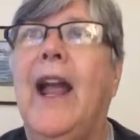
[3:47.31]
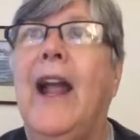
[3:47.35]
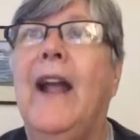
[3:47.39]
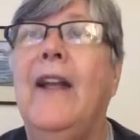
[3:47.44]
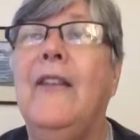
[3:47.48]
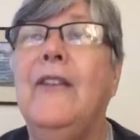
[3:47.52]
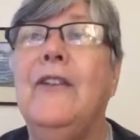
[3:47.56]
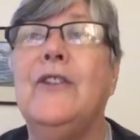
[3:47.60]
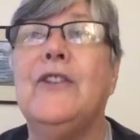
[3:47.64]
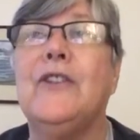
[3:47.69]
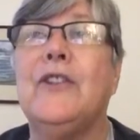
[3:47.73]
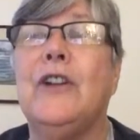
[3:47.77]

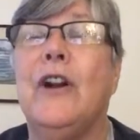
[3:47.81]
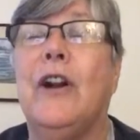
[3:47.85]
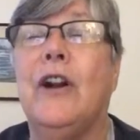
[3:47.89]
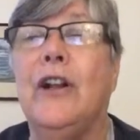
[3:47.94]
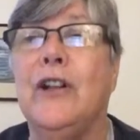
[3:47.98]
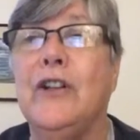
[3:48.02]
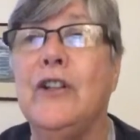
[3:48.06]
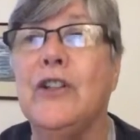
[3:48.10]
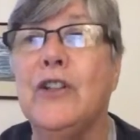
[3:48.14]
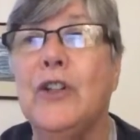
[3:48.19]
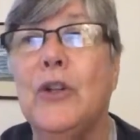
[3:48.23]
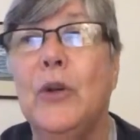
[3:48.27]
And they're
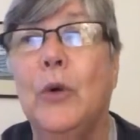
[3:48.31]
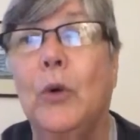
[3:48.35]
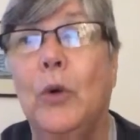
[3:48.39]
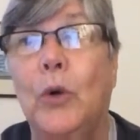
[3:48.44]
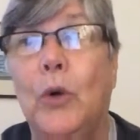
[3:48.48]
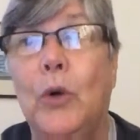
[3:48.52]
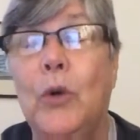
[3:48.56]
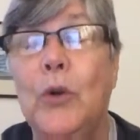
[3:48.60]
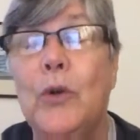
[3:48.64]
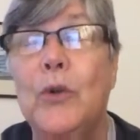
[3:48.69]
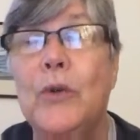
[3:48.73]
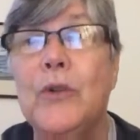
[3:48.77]
starting
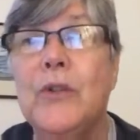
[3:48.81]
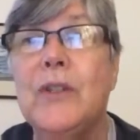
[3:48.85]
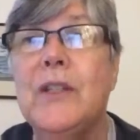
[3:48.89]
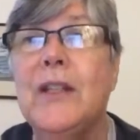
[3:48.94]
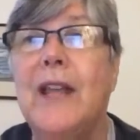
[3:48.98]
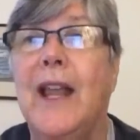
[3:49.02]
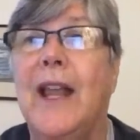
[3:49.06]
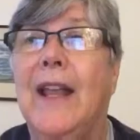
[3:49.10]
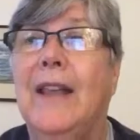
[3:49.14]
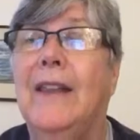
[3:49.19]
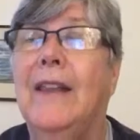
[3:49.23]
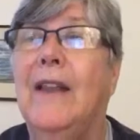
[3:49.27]
schools,
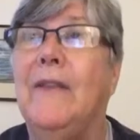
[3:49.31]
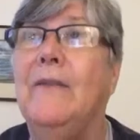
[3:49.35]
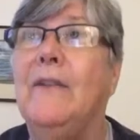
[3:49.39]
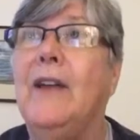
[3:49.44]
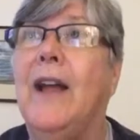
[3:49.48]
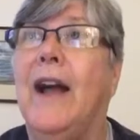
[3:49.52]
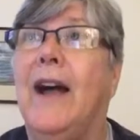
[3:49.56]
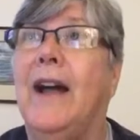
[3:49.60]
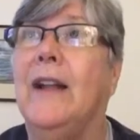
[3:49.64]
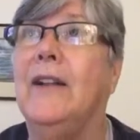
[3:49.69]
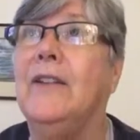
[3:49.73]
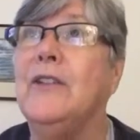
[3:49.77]
and they've
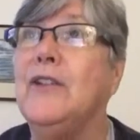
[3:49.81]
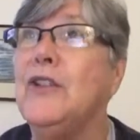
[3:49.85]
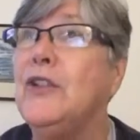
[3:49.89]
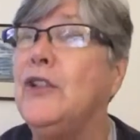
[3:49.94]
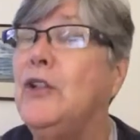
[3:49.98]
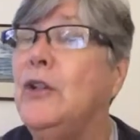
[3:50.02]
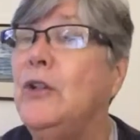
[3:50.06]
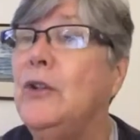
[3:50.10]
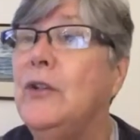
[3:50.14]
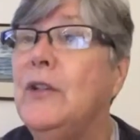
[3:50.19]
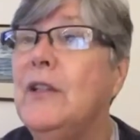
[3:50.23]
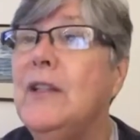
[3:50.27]
got
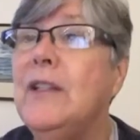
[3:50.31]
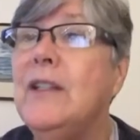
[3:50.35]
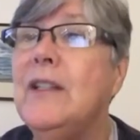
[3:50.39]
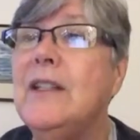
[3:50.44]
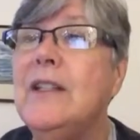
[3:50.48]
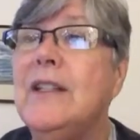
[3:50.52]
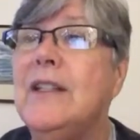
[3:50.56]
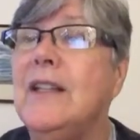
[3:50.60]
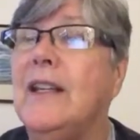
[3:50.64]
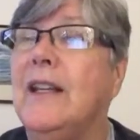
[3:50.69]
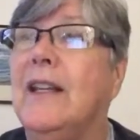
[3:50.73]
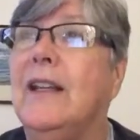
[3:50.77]

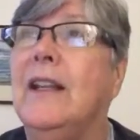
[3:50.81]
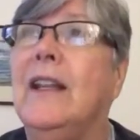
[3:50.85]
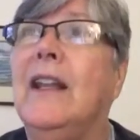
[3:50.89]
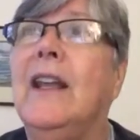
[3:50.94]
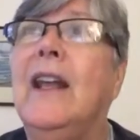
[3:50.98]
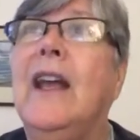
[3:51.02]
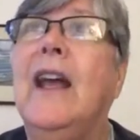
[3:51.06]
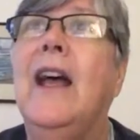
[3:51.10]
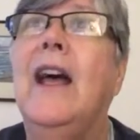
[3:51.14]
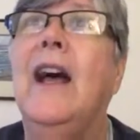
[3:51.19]
students, and,